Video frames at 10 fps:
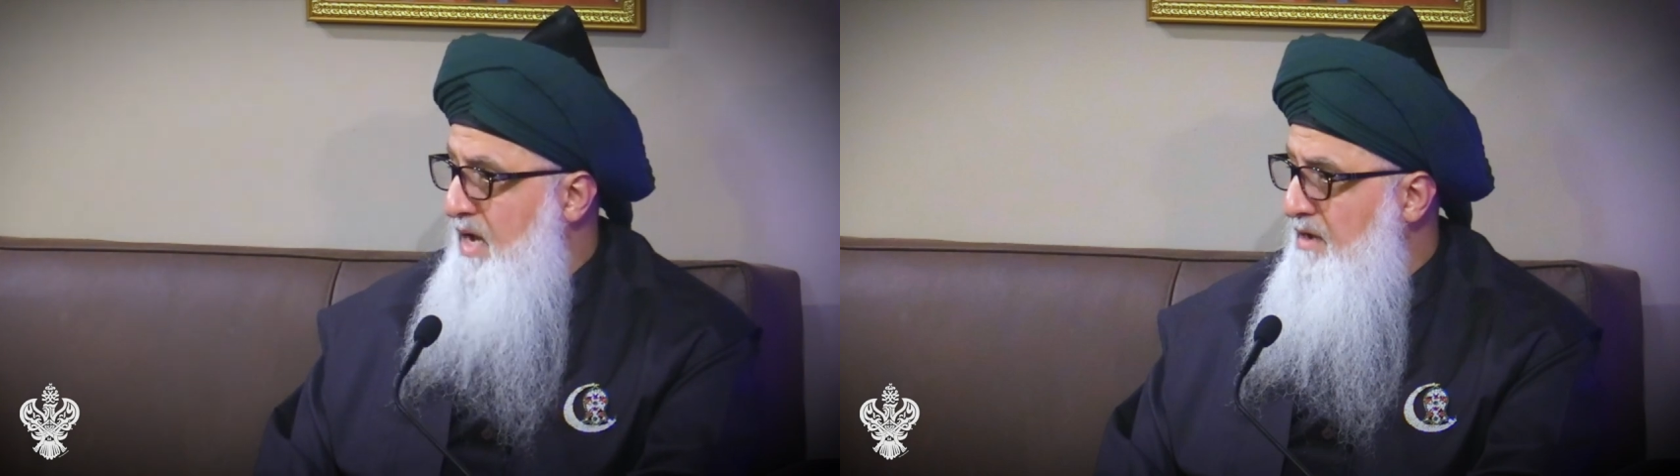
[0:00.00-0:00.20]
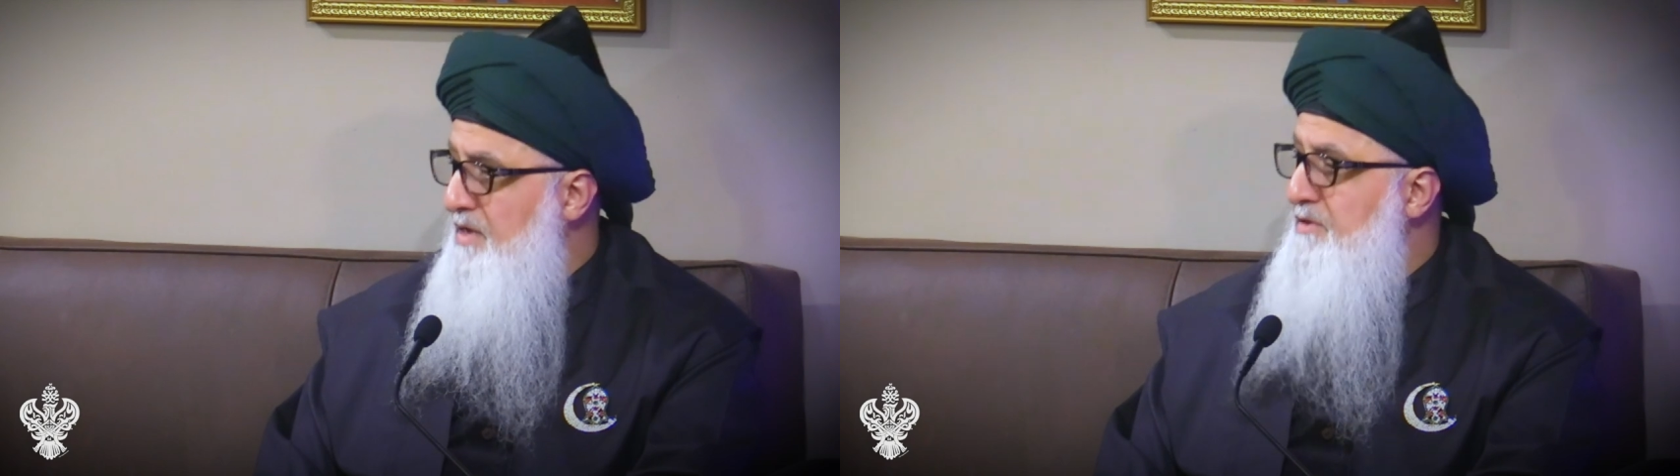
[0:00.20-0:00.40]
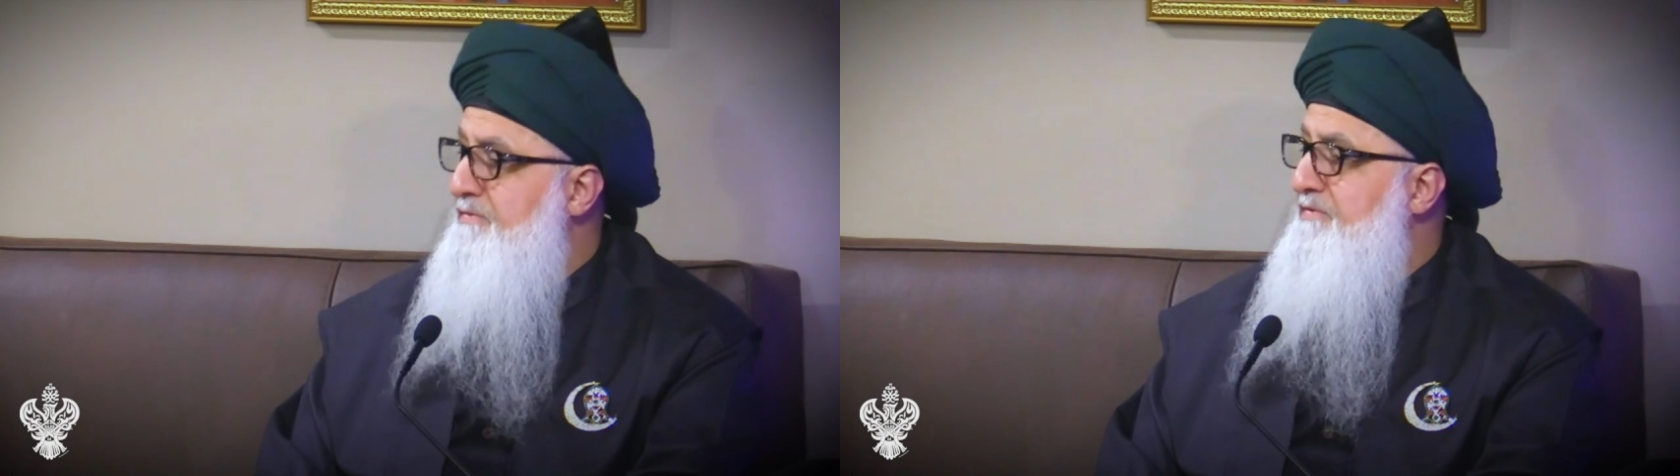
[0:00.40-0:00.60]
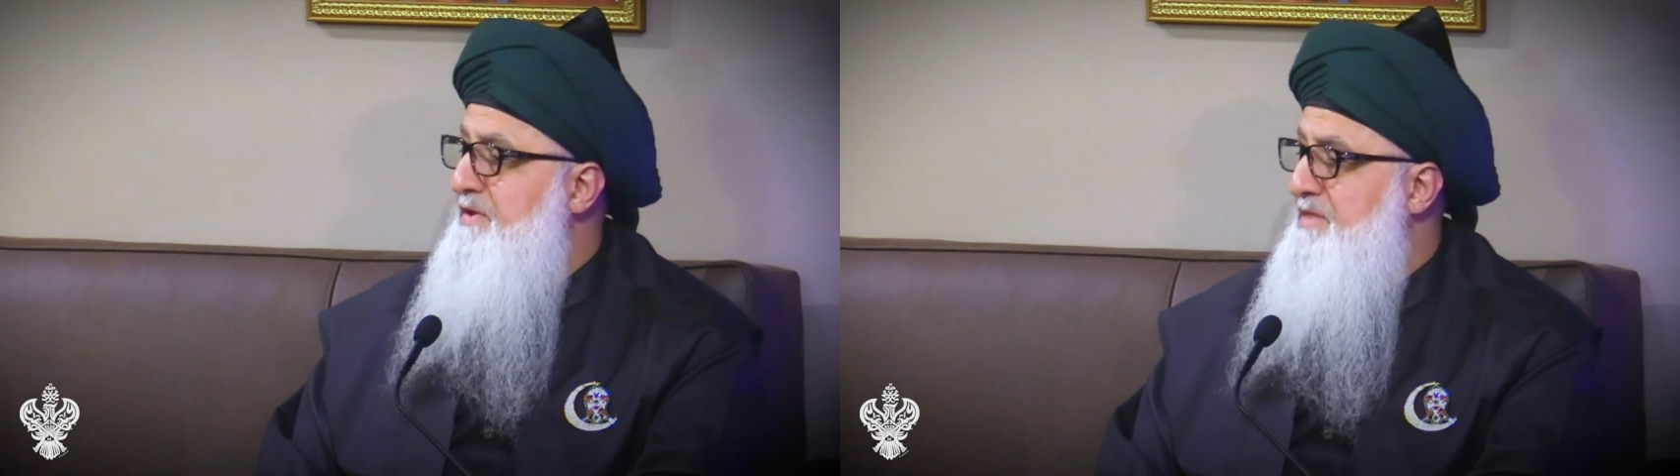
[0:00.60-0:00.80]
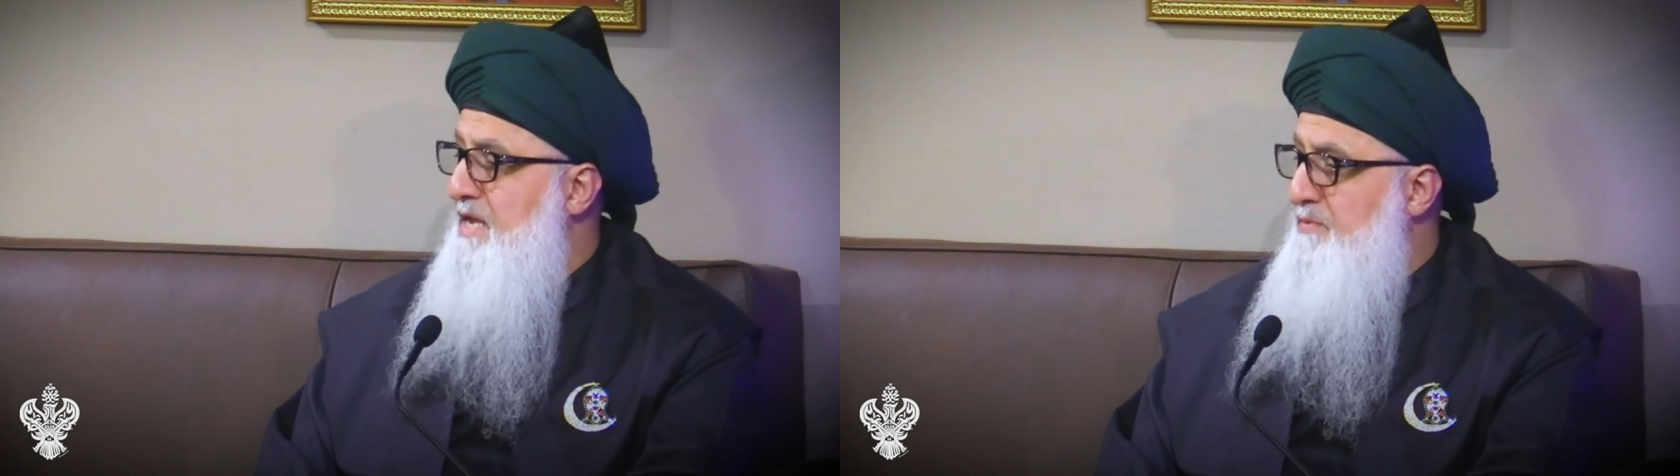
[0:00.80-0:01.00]
How can you
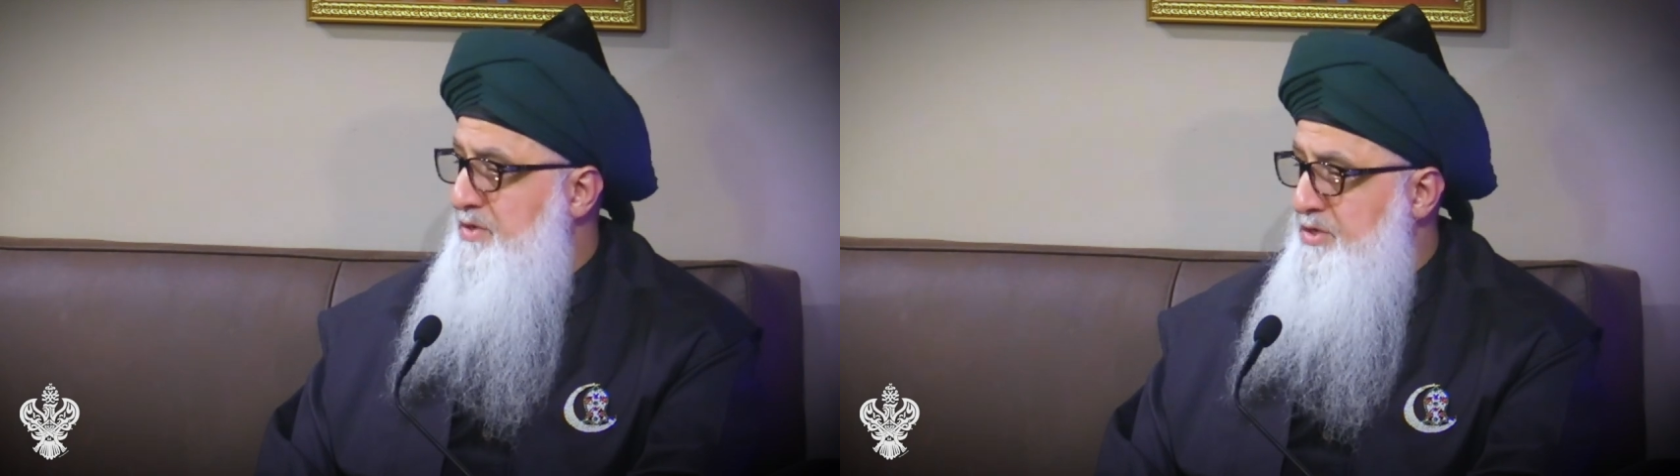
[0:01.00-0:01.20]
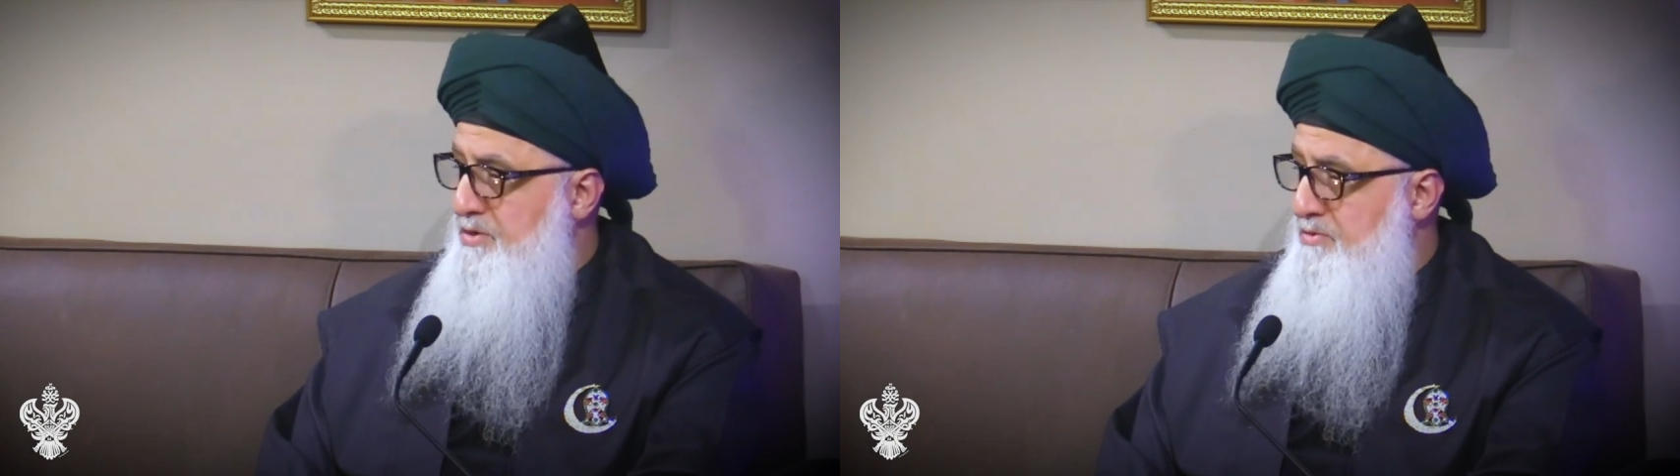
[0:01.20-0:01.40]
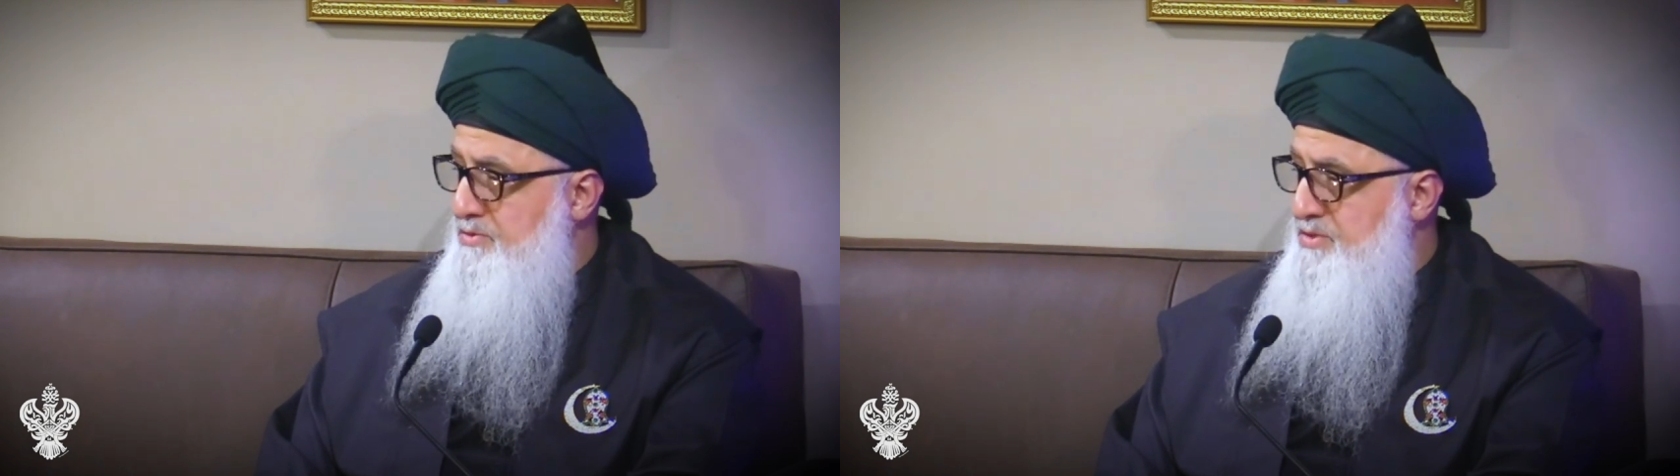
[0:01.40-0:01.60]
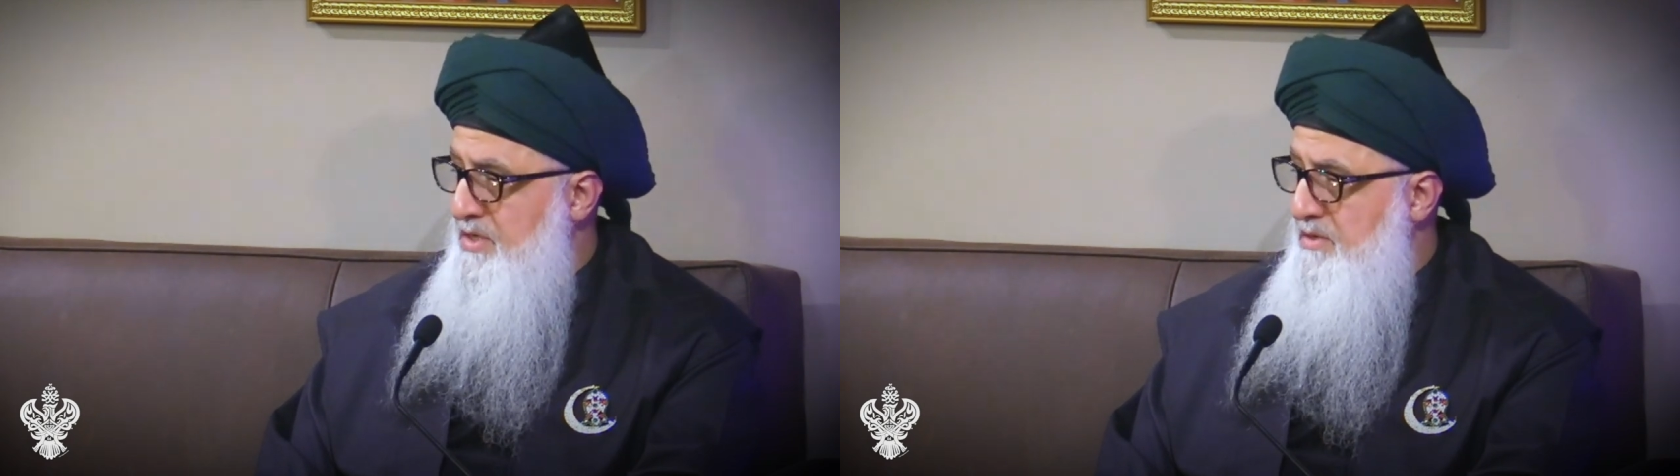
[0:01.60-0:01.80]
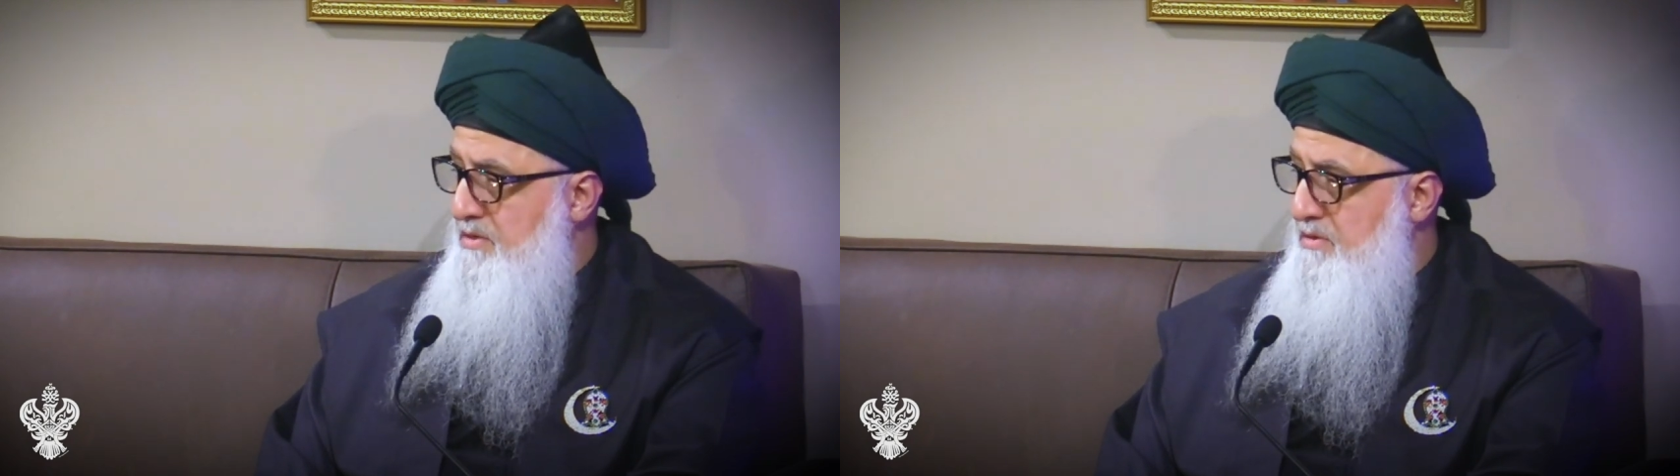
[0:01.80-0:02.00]
fear that which you don't
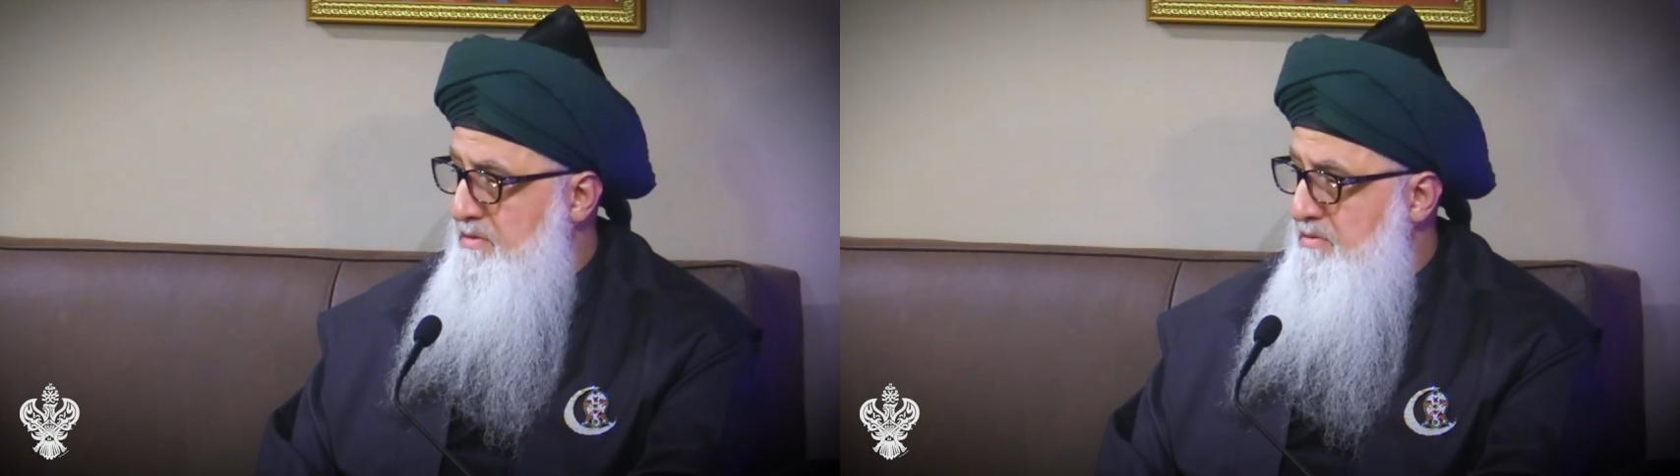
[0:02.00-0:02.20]
see?